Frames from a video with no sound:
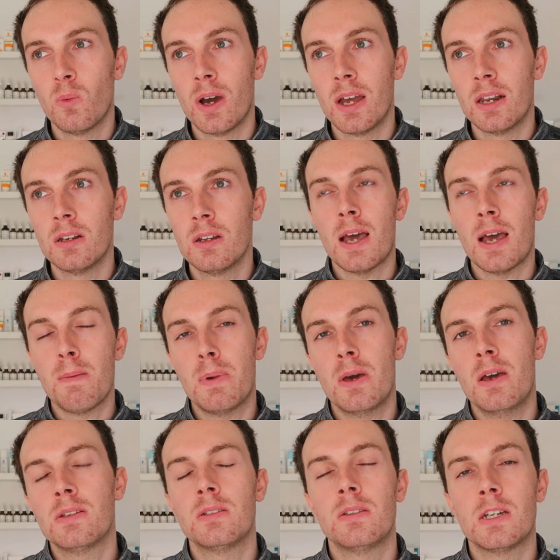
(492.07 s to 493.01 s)
when that
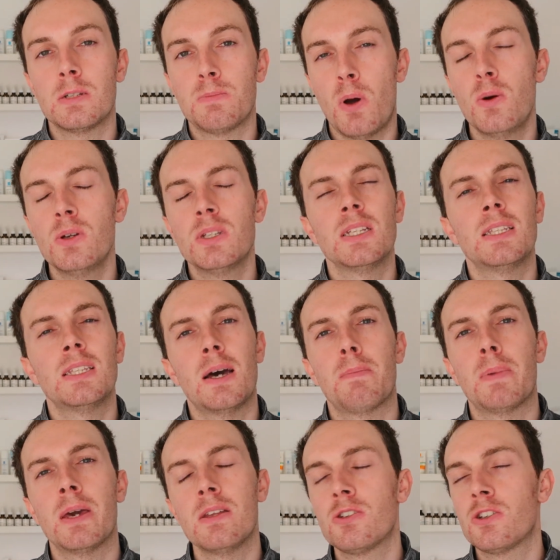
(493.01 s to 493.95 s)
person that's posting
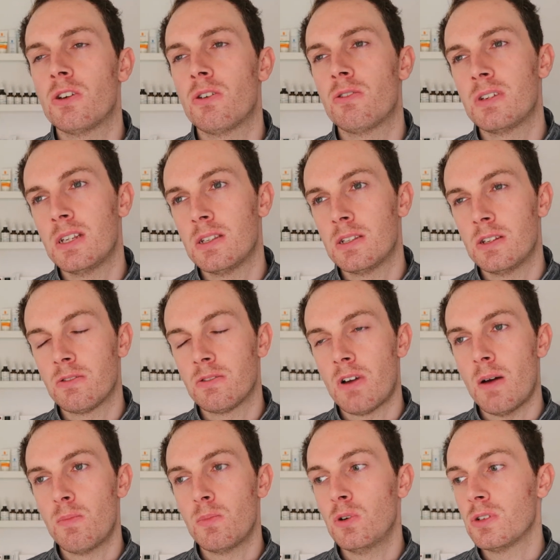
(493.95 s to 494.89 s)
that picture on
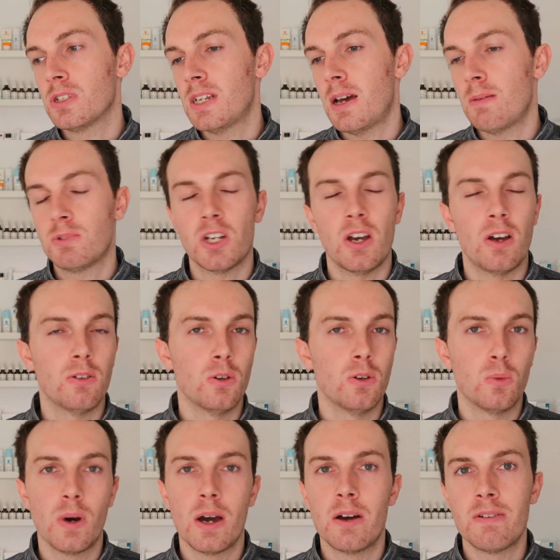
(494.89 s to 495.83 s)
Instagram or Snapchat
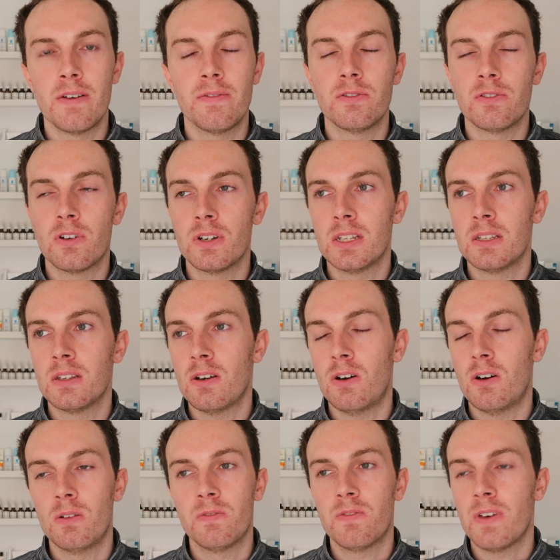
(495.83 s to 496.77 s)
or wherever,
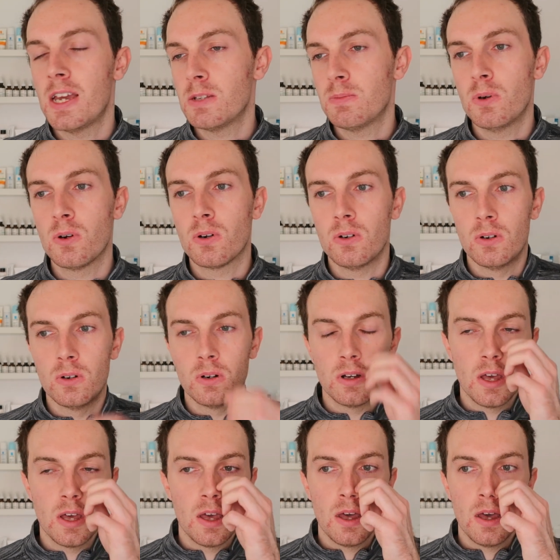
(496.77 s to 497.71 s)
on Facebook
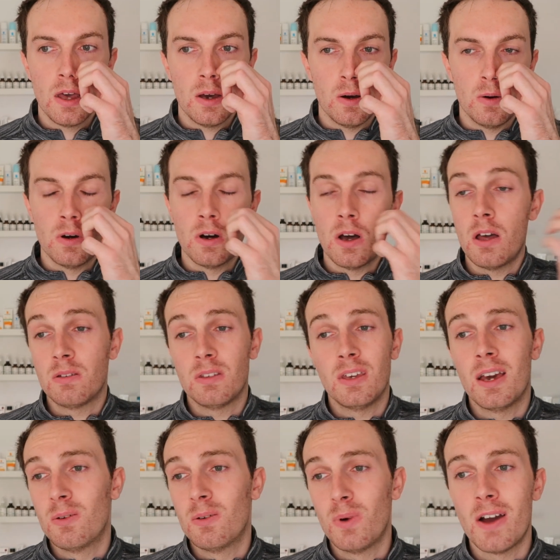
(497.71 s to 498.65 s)
or
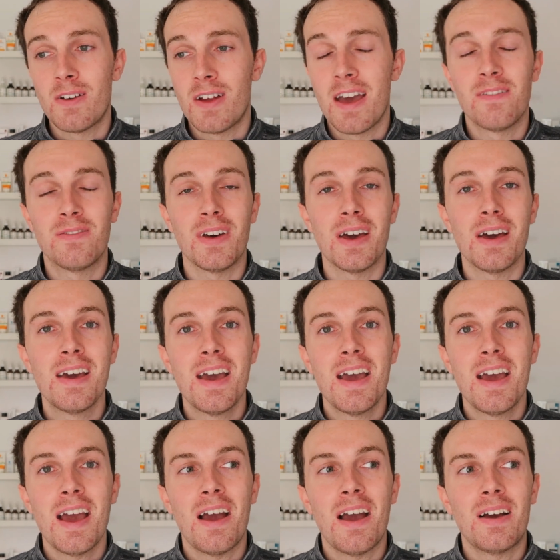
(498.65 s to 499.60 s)
yeah, wherever,
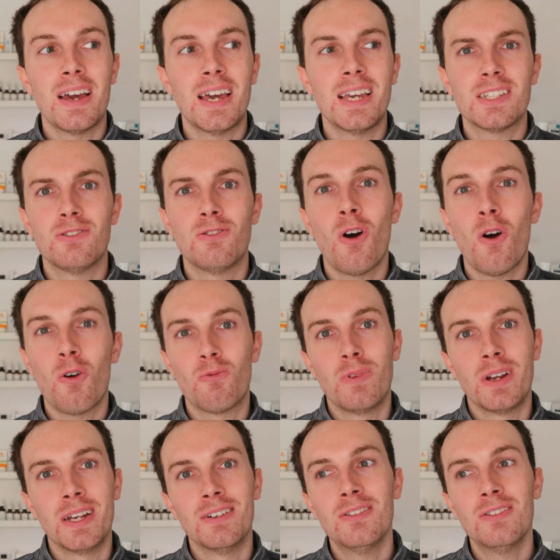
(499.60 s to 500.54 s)
it's not
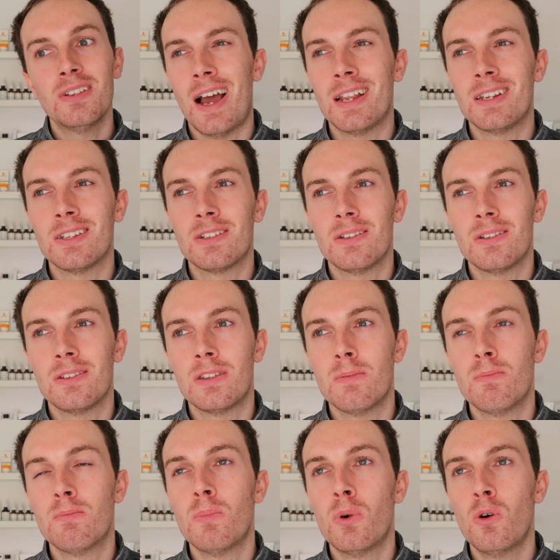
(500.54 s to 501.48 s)
real. And
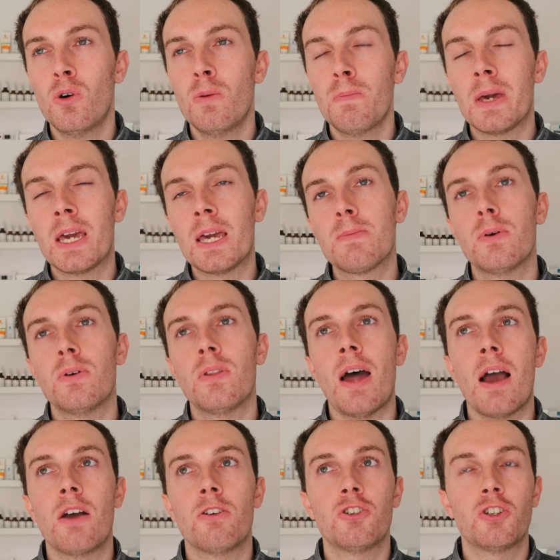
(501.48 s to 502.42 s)
the more people
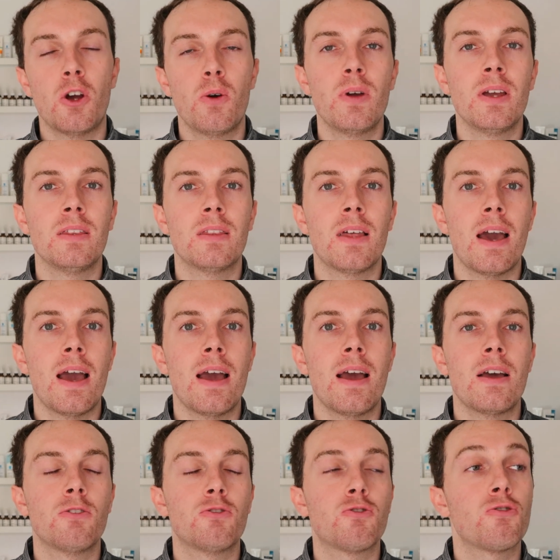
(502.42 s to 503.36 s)
that are showing
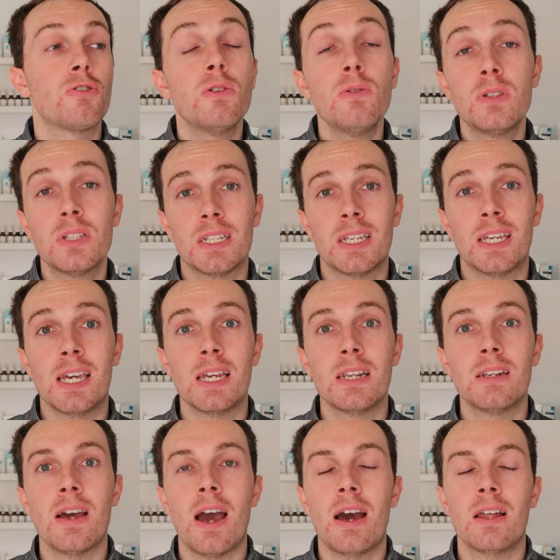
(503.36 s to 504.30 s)
their true
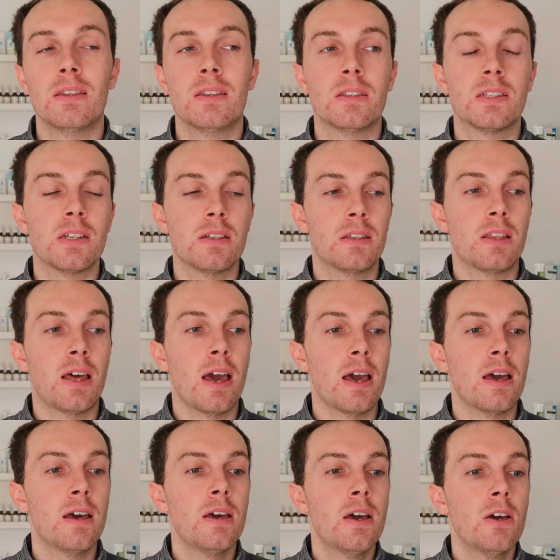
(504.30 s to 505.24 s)
skin and
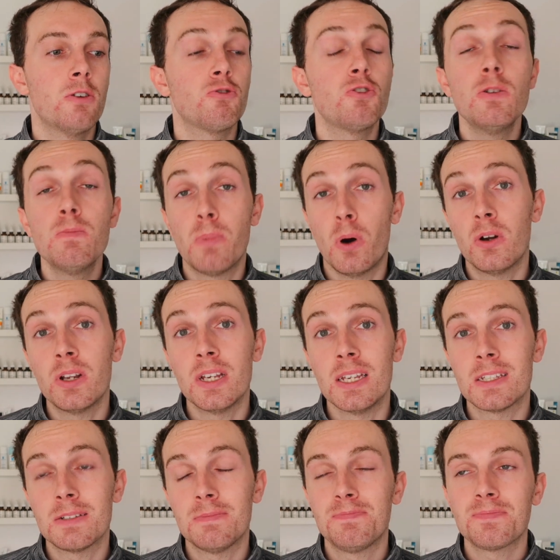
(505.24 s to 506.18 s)
their true
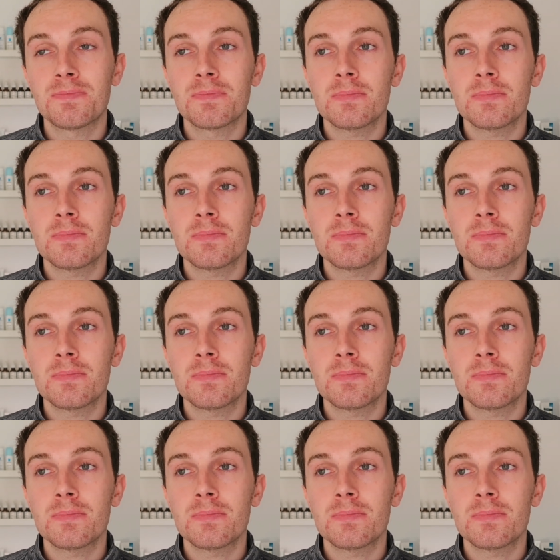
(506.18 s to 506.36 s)
bodies